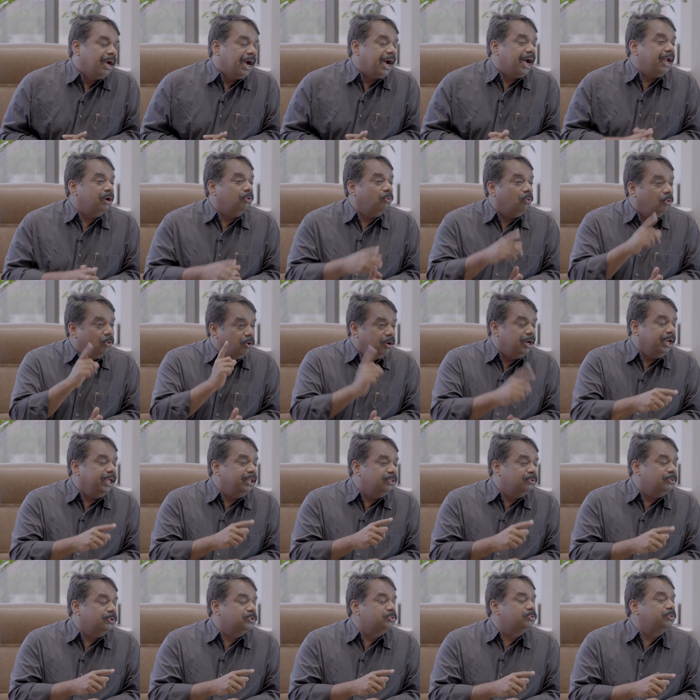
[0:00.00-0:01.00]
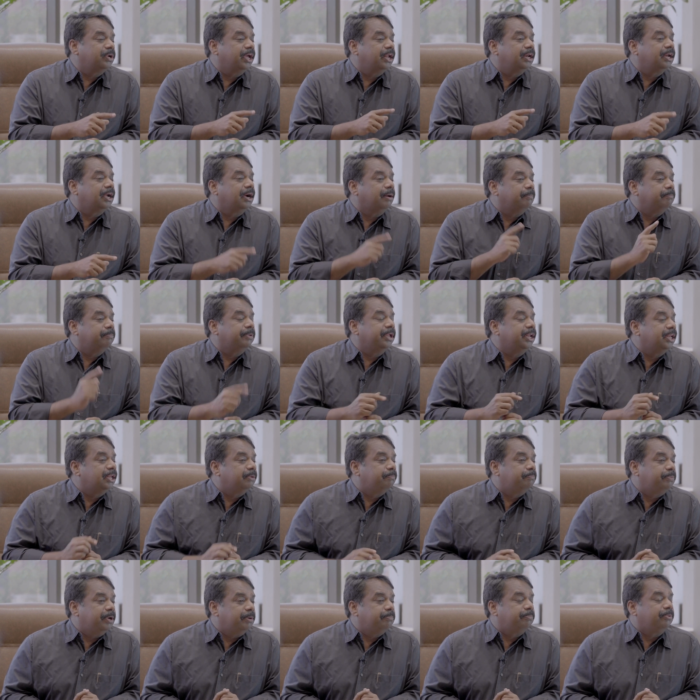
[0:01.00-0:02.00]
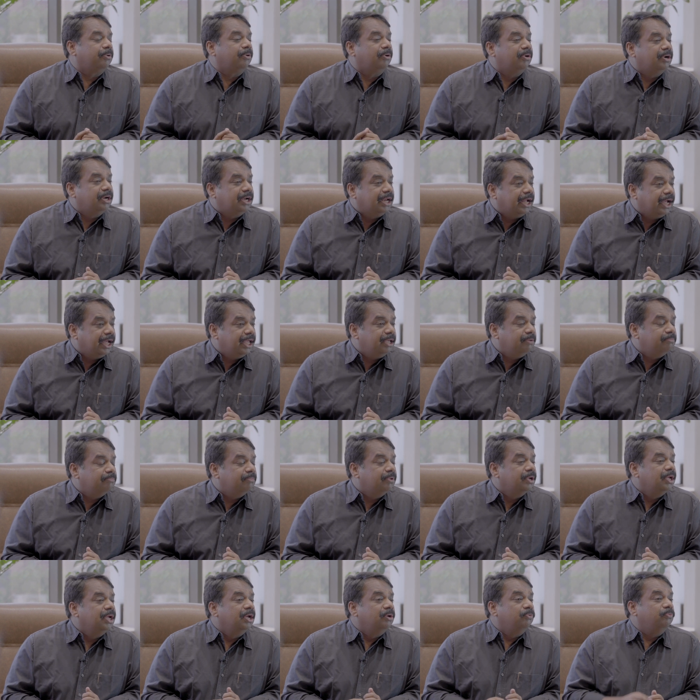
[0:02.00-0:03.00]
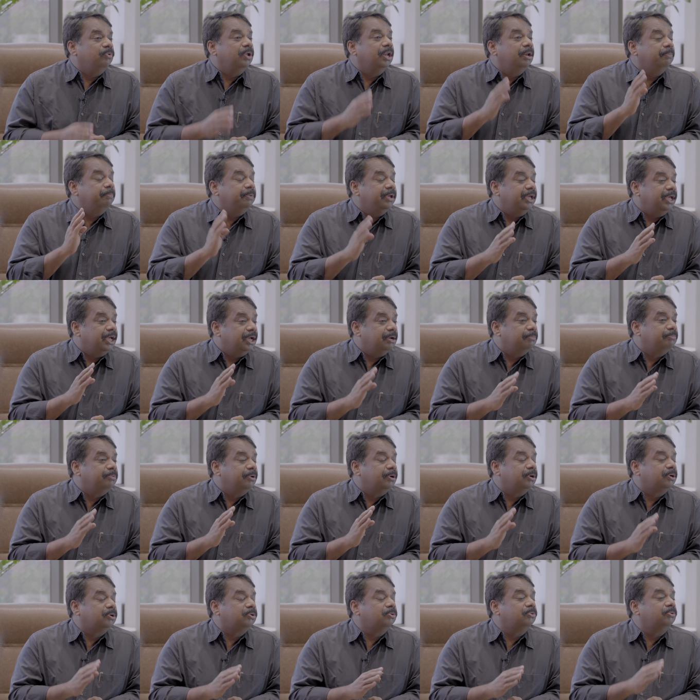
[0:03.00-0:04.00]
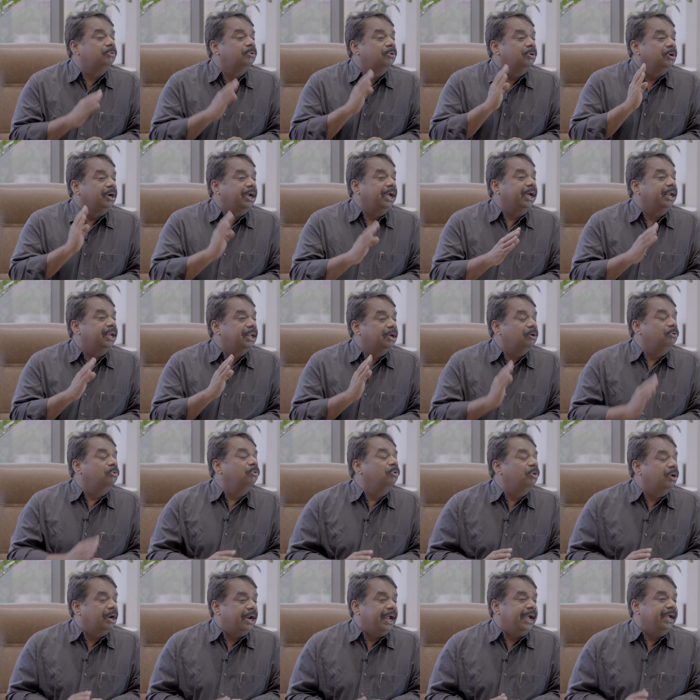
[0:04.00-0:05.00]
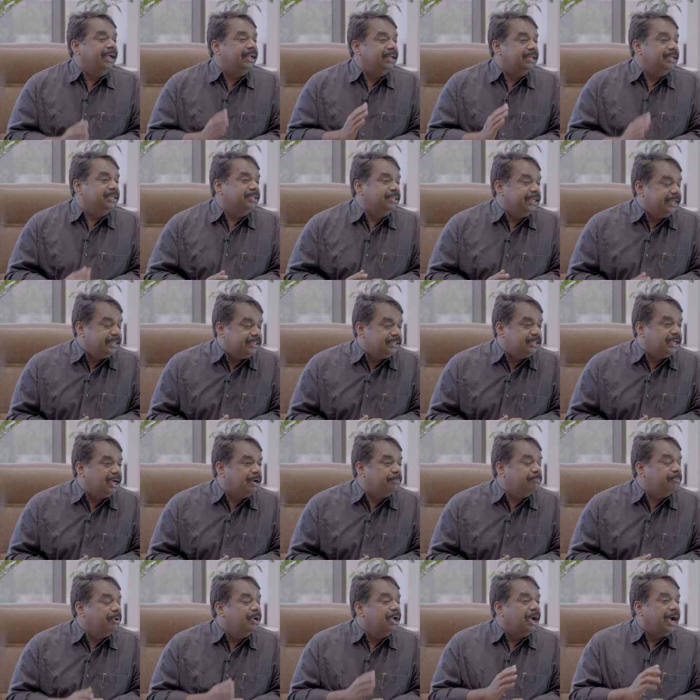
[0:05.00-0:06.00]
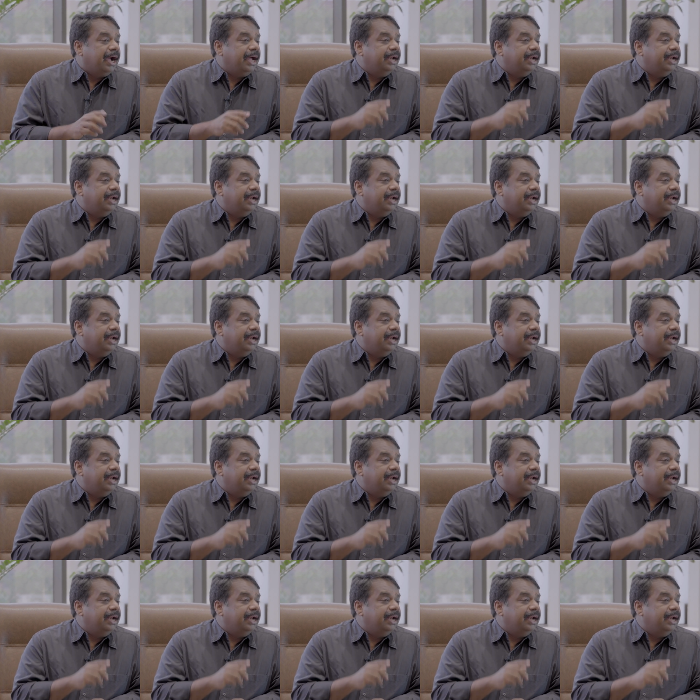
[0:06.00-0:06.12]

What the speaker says: and only those who can complete the paper on time will be able to get a good rank in this exam,